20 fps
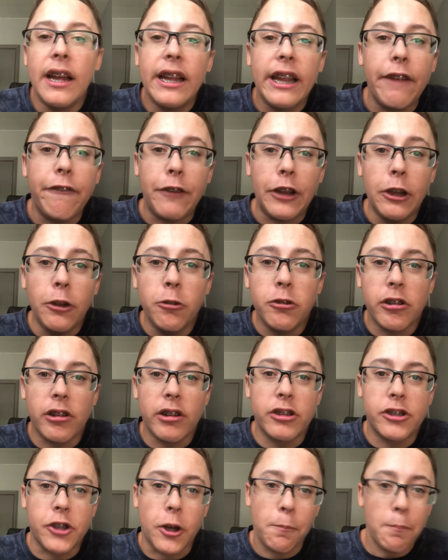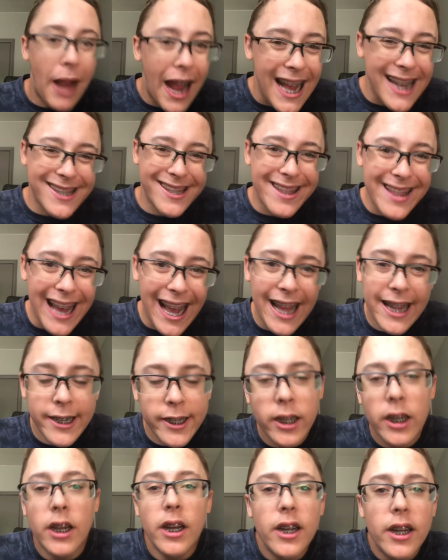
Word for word: If you surpass that,